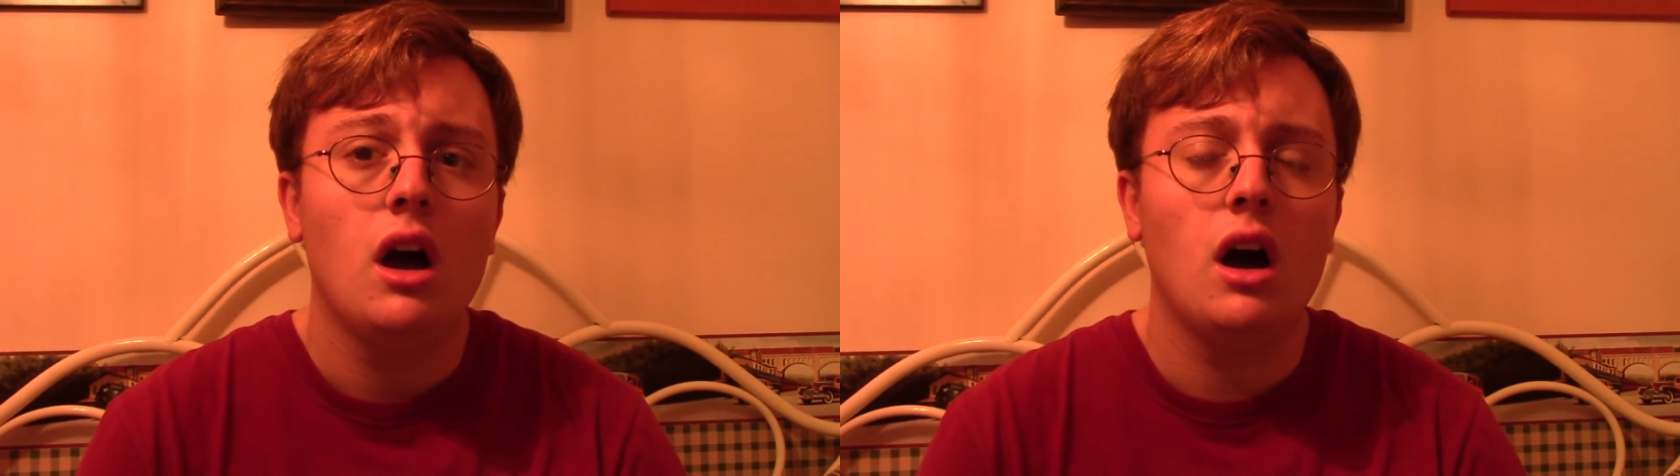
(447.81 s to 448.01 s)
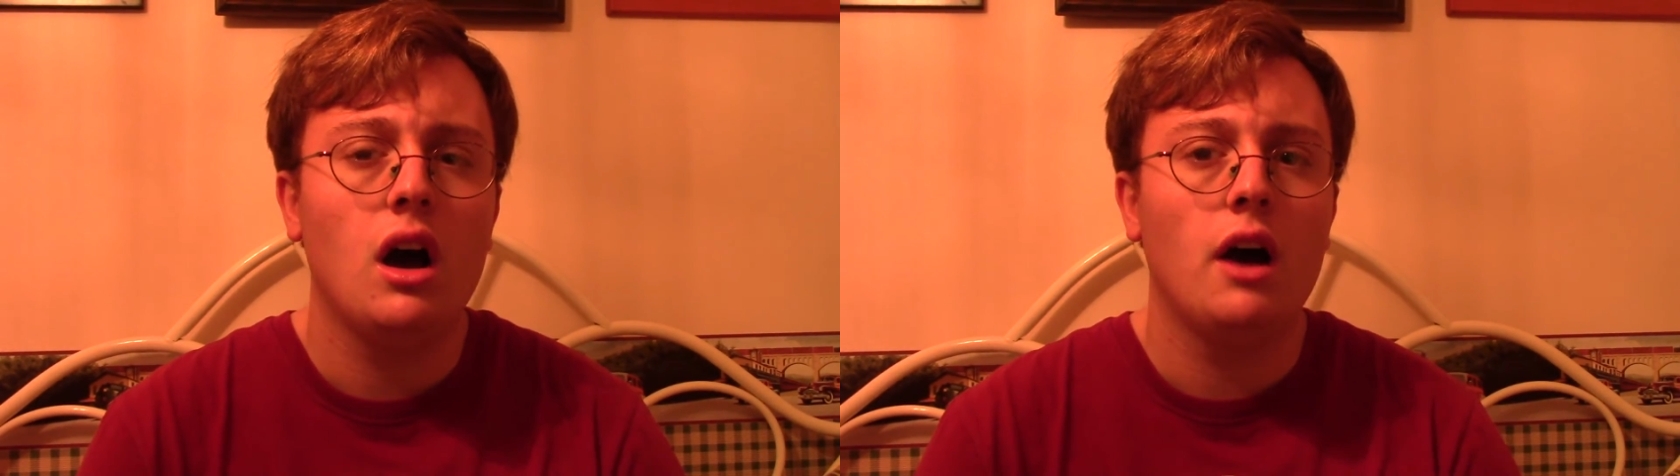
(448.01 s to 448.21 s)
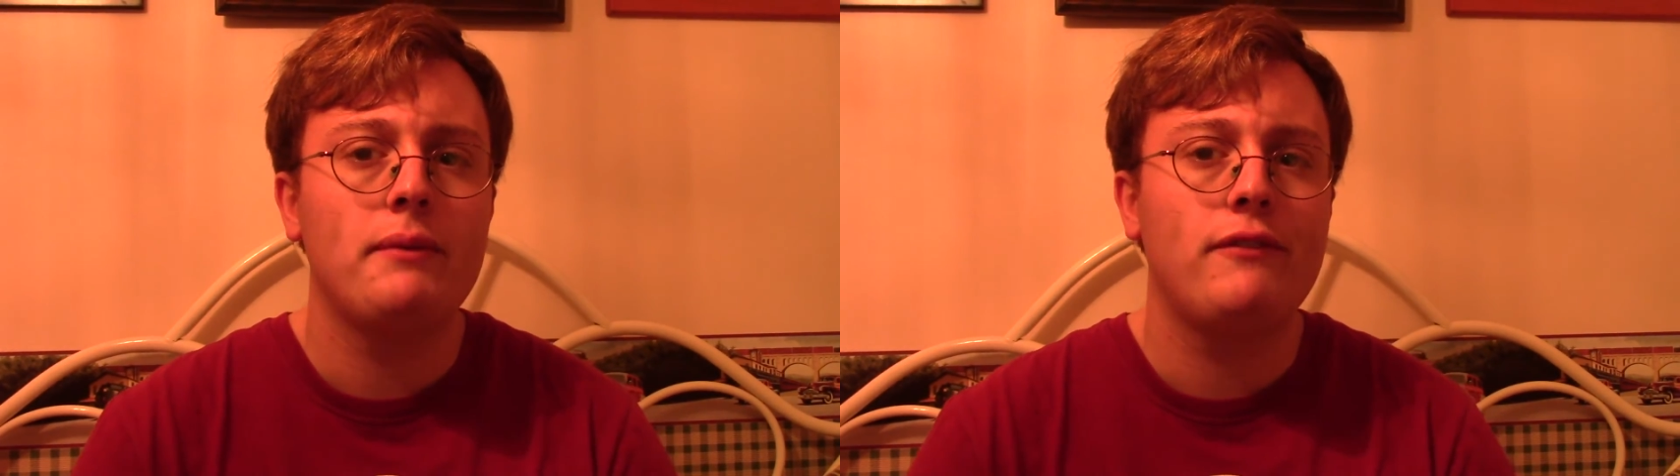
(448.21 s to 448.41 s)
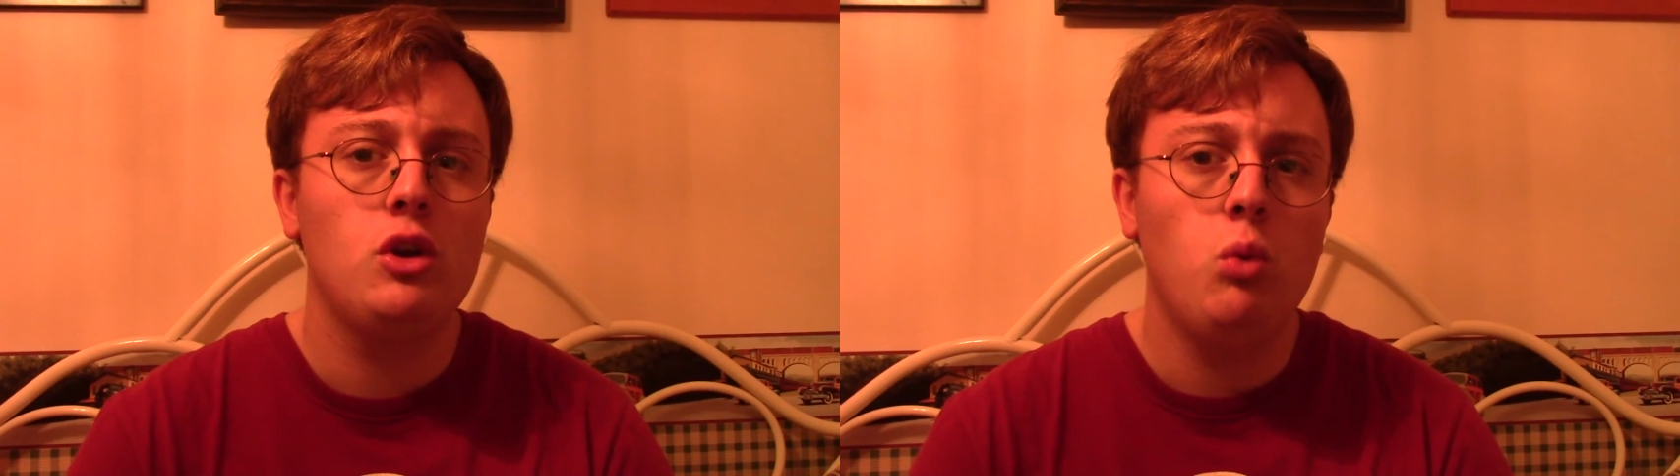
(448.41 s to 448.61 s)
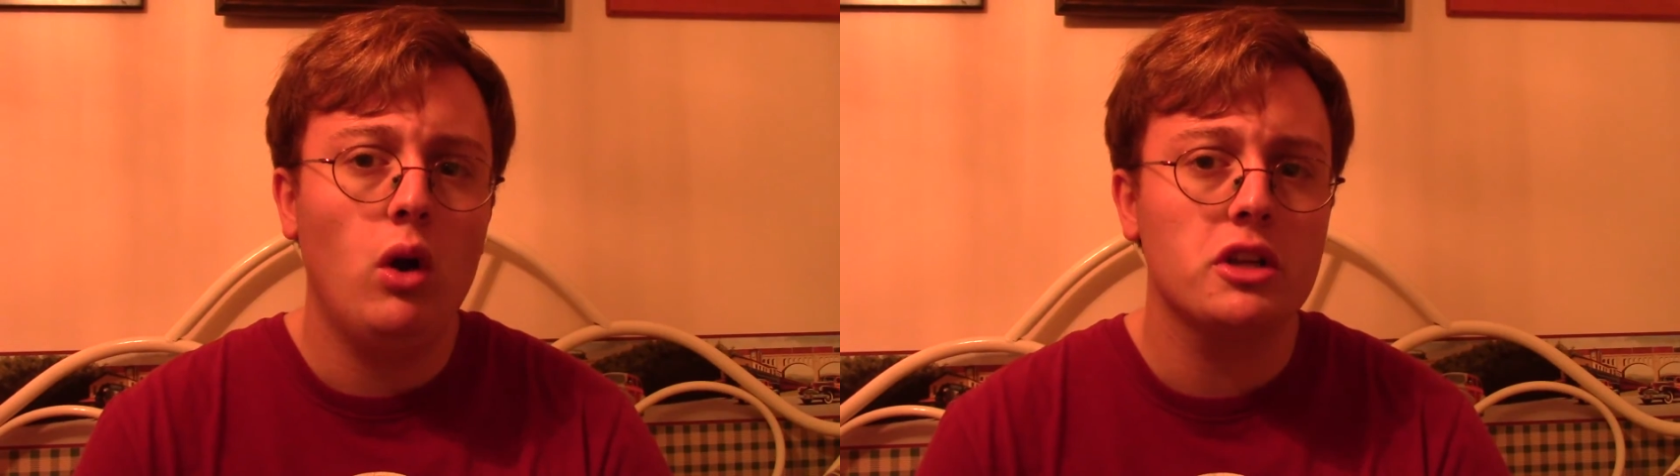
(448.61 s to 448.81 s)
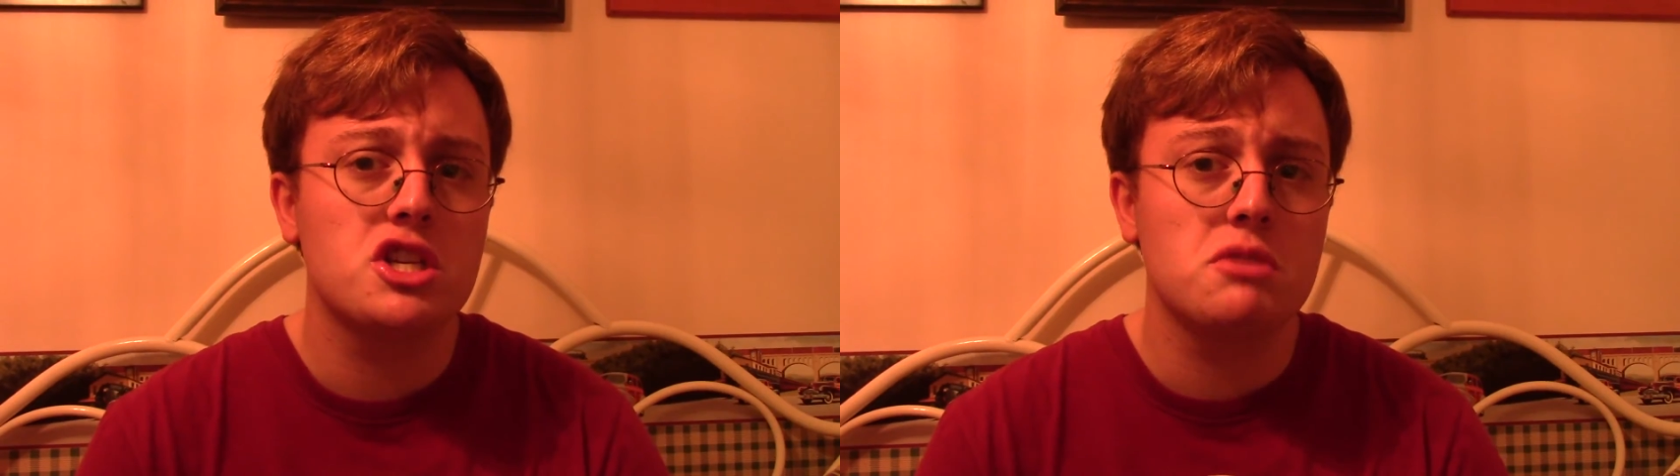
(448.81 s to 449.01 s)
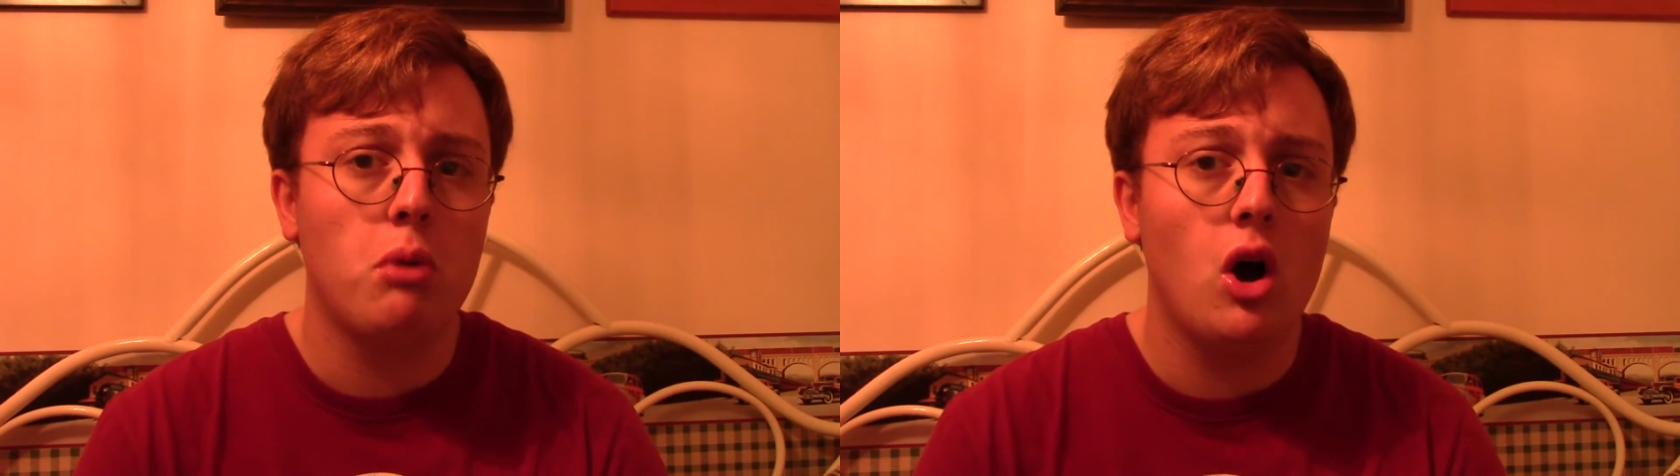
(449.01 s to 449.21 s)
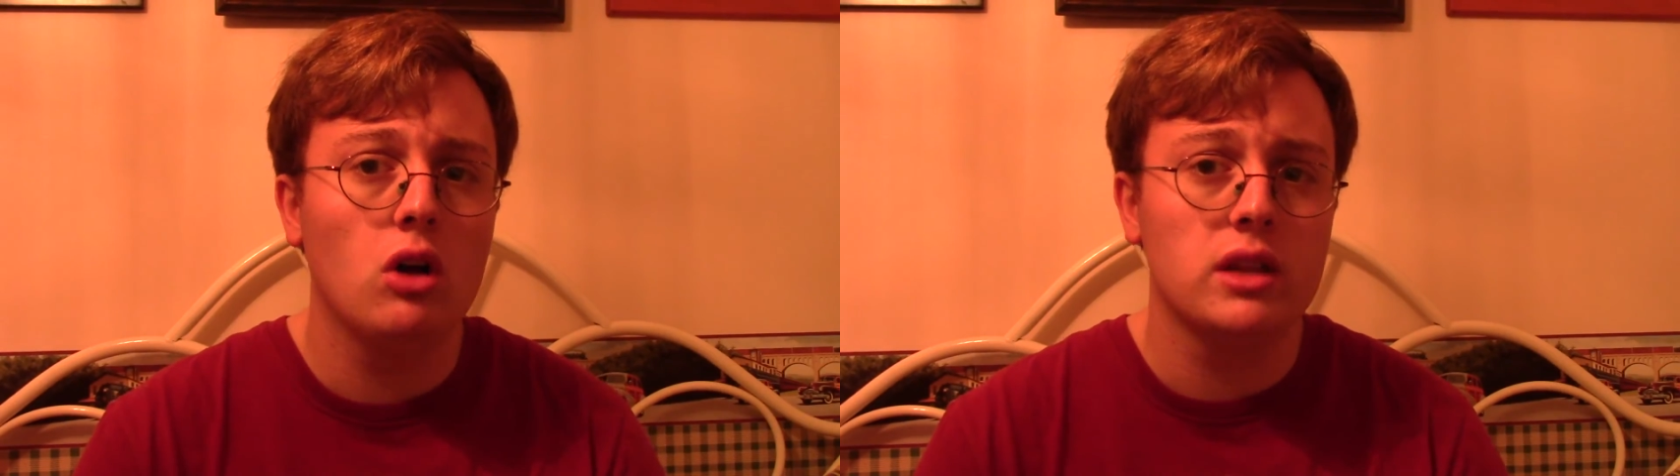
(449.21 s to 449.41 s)
If you want a
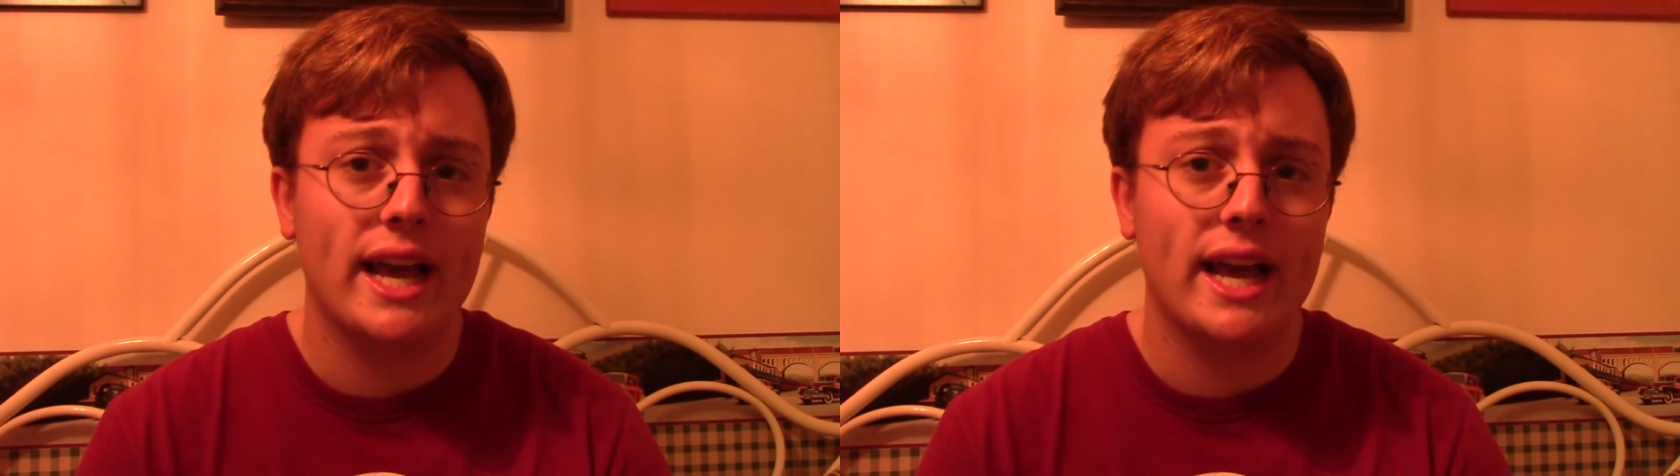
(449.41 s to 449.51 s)
small